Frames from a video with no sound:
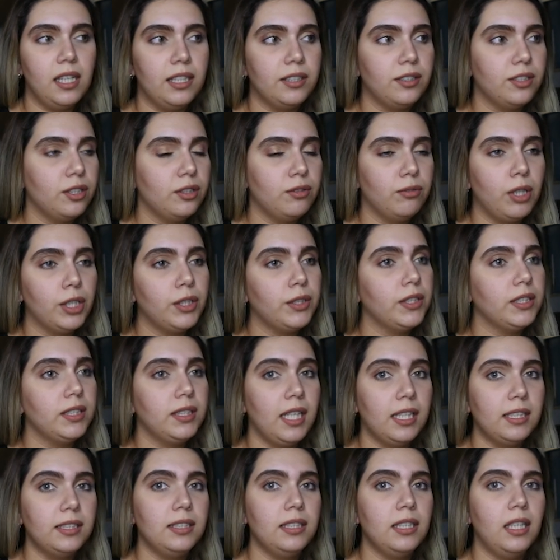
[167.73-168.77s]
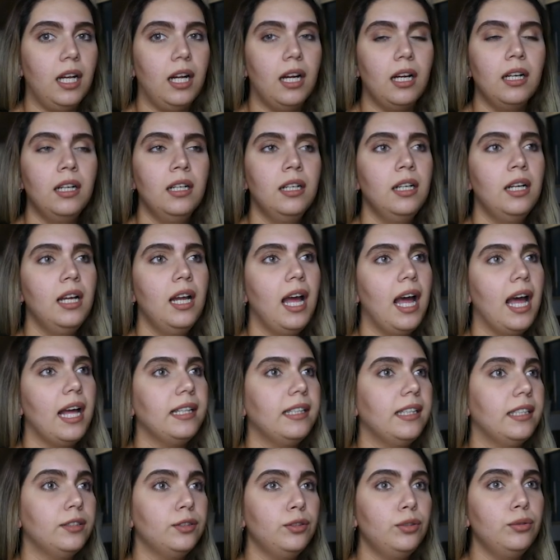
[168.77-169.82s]
I just wrote a Tesla. And
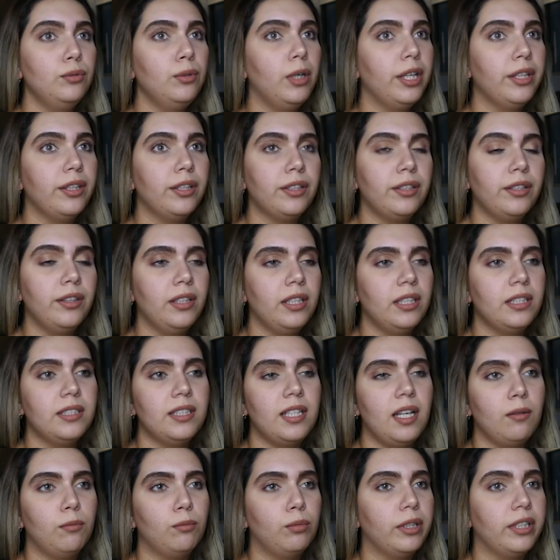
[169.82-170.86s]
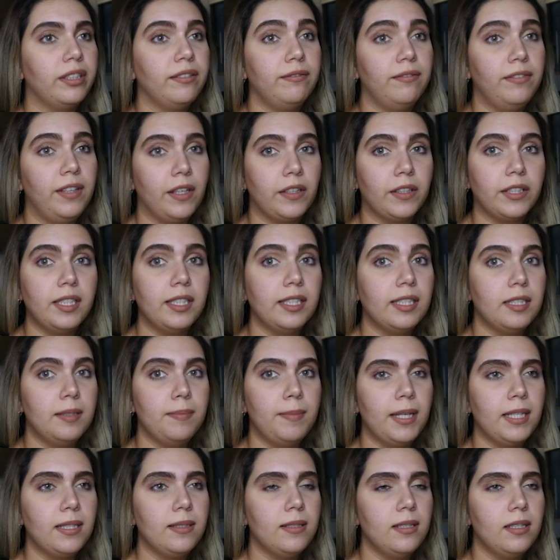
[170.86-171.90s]
then two other things that weren't very
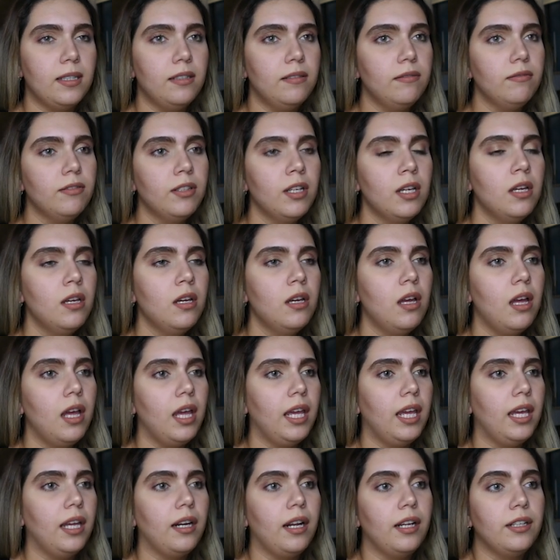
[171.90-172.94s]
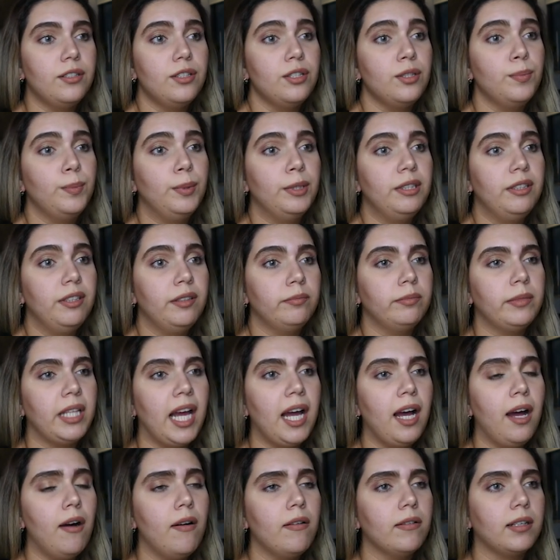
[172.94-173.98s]
expensive. And I just put them
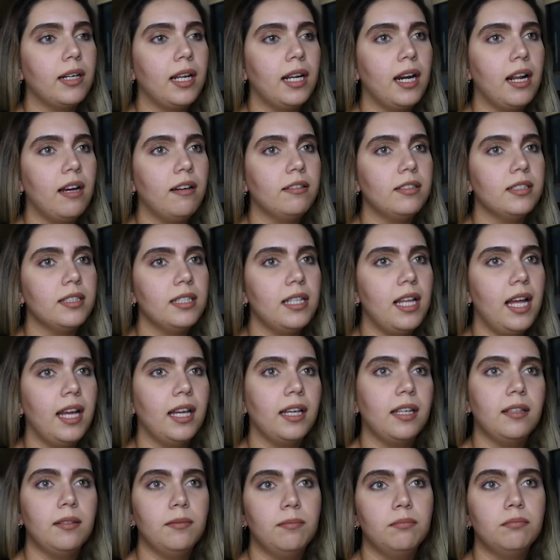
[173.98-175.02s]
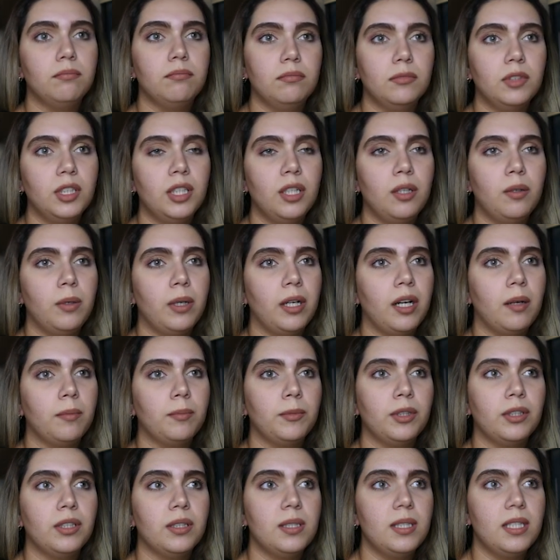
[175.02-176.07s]
down and I was like, you know what, I'm
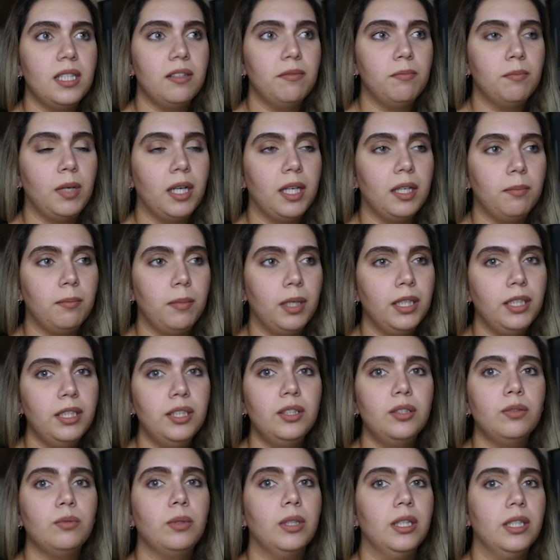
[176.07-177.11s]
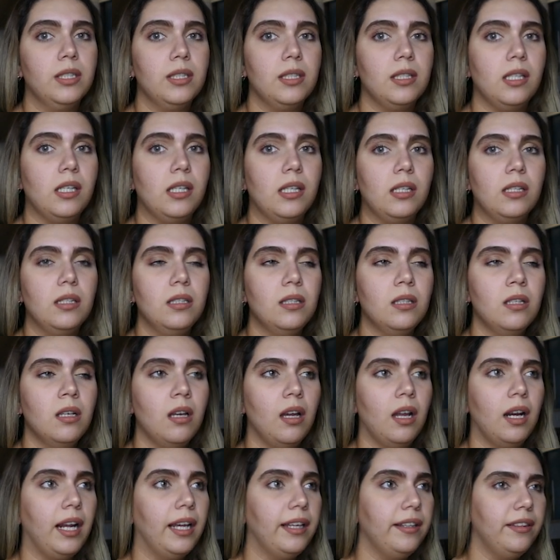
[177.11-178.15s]
going to save my money towards these.
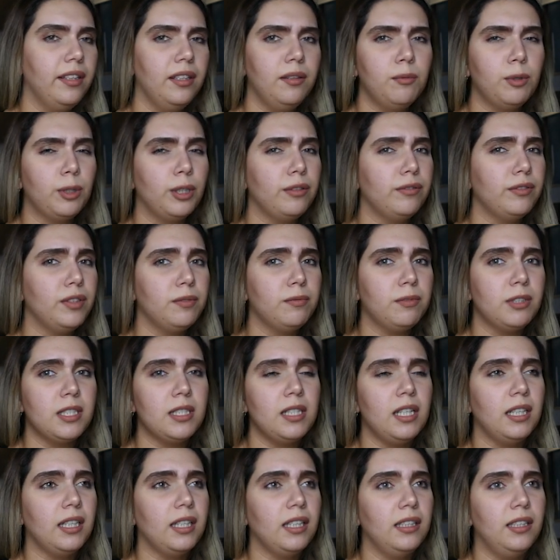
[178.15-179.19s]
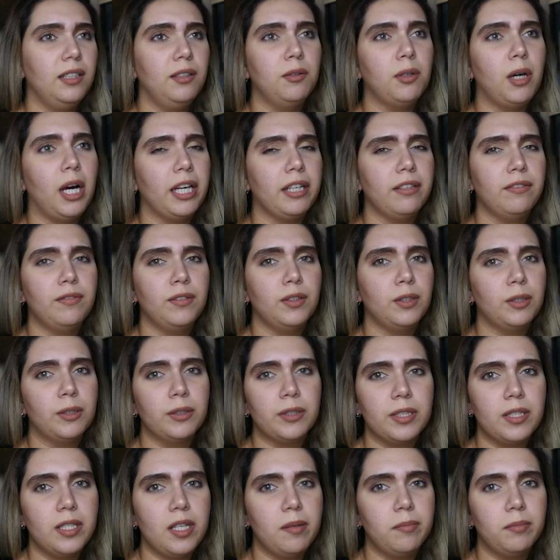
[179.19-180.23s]
And I think one of them was like a new iPhone
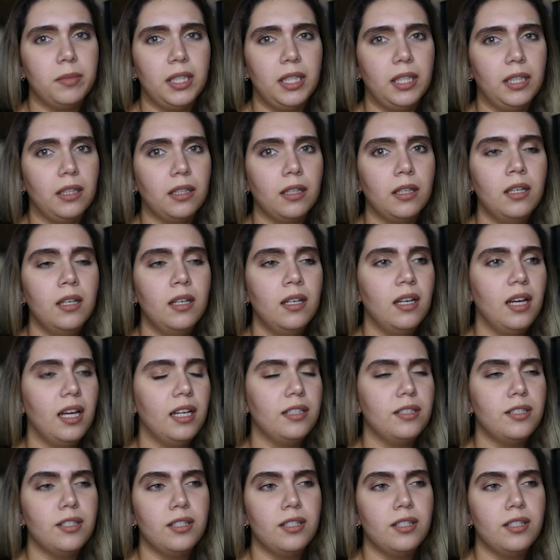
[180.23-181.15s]
or something. And